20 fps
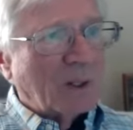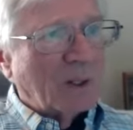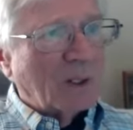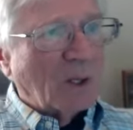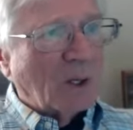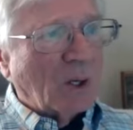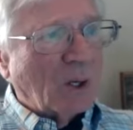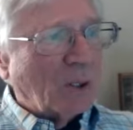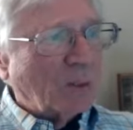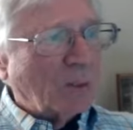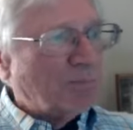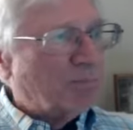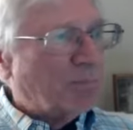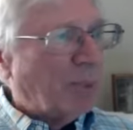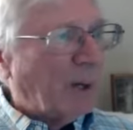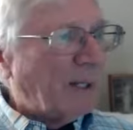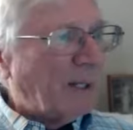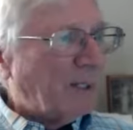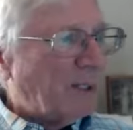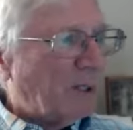called
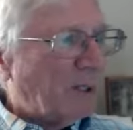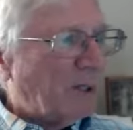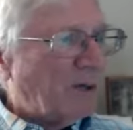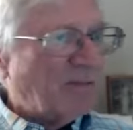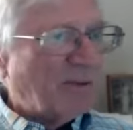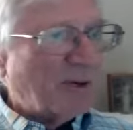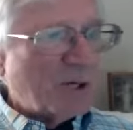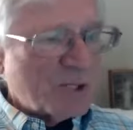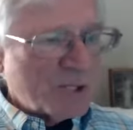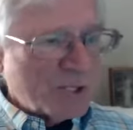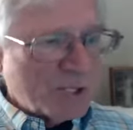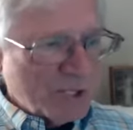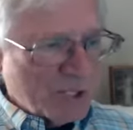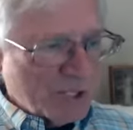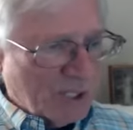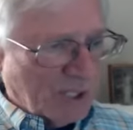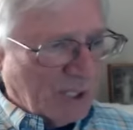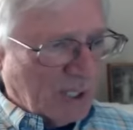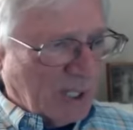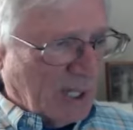Buttner
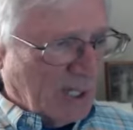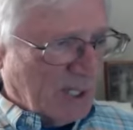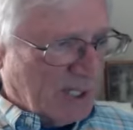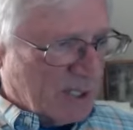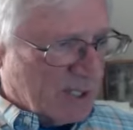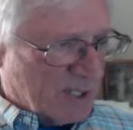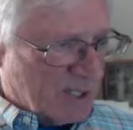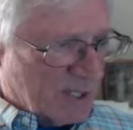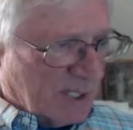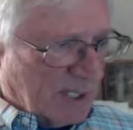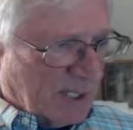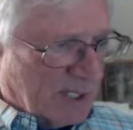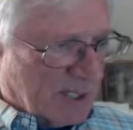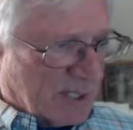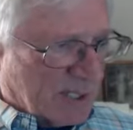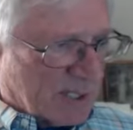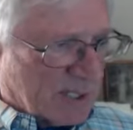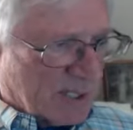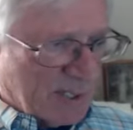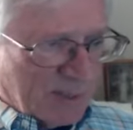versus United
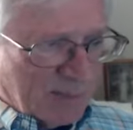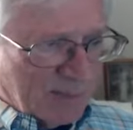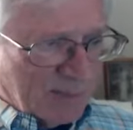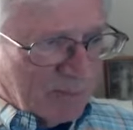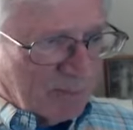States.